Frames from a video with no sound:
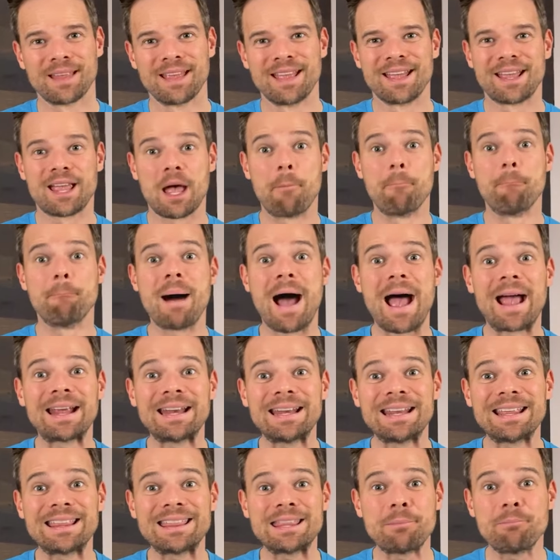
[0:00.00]

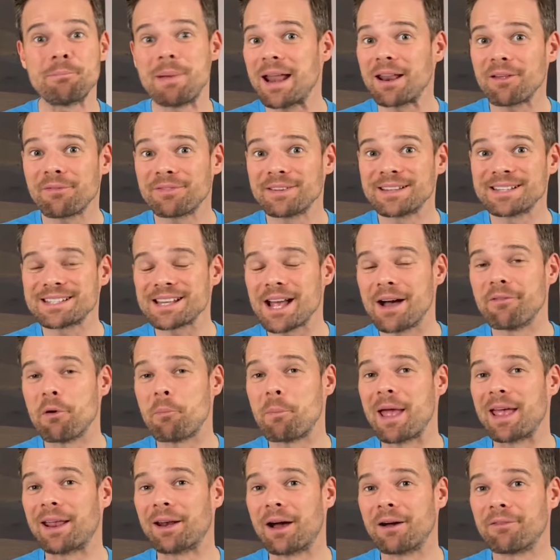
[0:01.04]
Combining the benefits of a
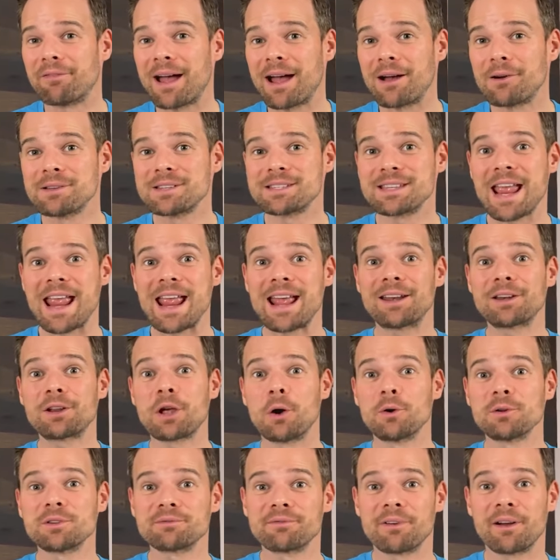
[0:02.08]
paid off house and
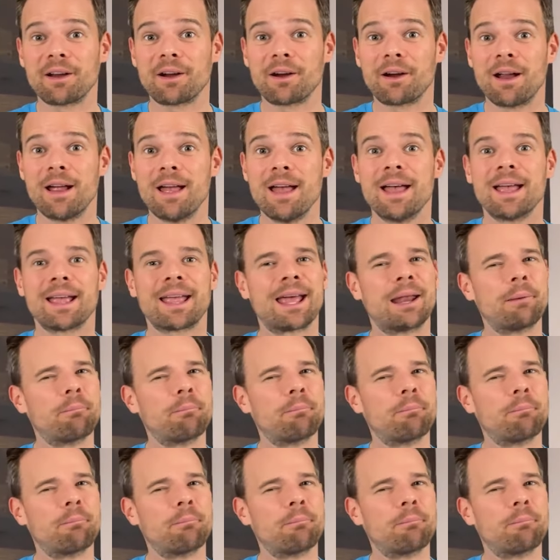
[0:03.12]
Coast Fire can